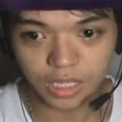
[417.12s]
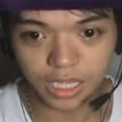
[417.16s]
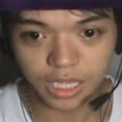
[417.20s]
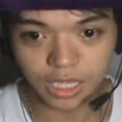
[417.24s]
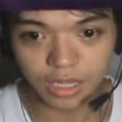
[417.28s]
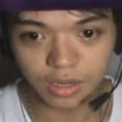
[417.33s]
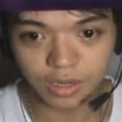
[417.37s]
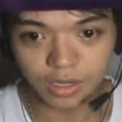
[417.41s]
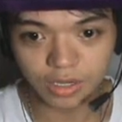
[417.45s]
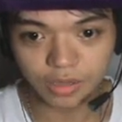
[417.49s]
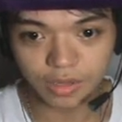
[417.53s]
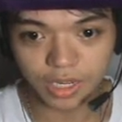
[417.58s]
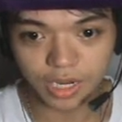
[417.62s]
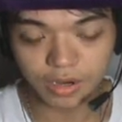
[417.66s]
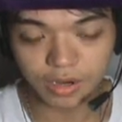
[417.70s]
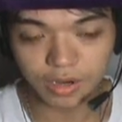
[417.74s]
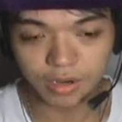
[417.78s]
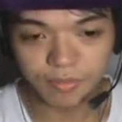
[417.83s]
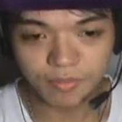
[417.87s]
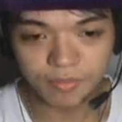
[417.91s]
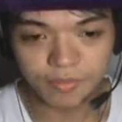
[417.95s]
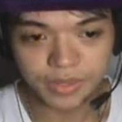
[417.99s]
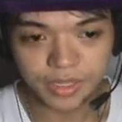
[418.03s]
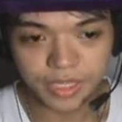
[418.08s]
Okay, audio
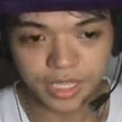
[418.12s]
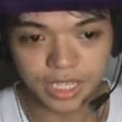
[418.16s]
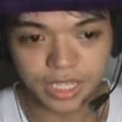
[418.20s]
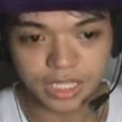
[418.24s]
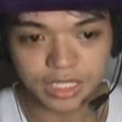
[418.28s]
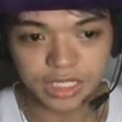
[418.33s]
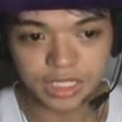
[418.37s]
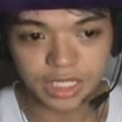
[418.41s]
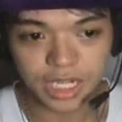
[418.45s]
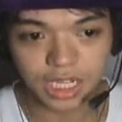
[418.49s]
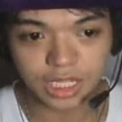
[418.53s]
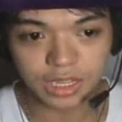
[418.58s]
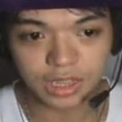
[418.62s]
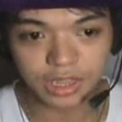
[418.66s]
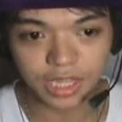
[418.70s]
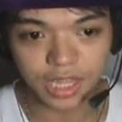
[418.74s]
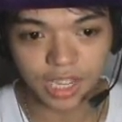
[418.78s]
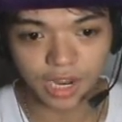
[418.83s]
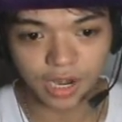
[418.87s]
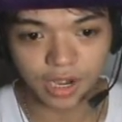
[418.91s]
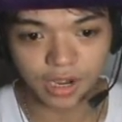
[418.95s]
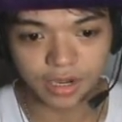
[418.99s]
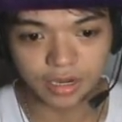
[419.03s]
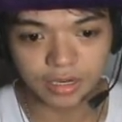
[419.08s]
error. He's not
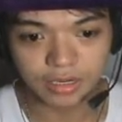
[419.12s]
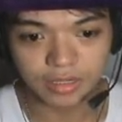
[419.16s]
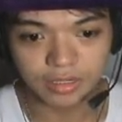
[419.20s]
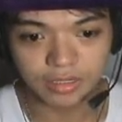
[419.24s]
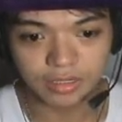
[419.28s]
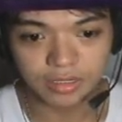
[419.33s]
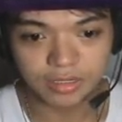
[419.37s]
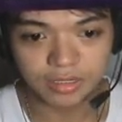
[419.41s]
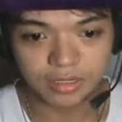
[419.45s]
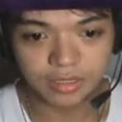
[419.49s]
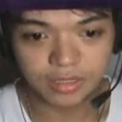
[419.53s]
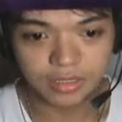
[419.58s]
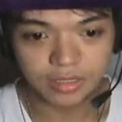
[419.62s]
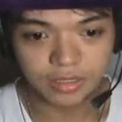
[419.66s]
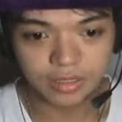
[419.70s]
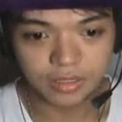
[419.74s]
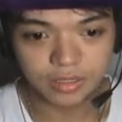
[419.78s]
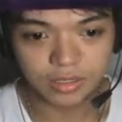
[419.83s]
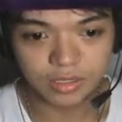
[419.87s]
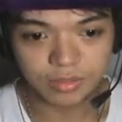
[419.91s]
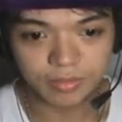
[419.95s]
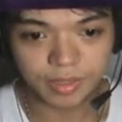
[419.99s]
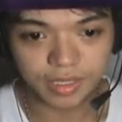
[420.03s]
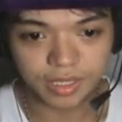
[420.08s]
there!
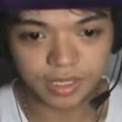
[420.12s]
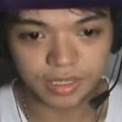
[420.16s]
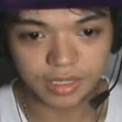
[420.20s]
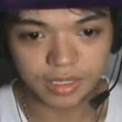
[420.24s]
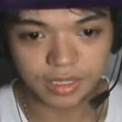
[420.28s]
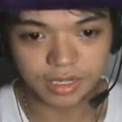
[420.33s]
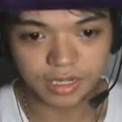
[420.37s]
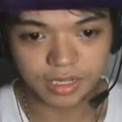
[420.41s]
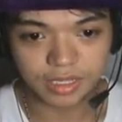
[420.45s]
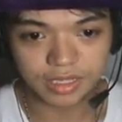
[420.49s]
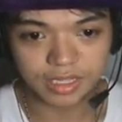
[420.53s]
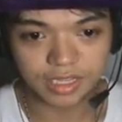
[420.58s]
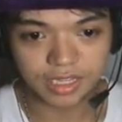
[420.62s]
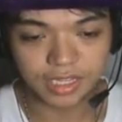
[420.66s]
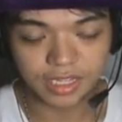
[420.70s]
Oh my god.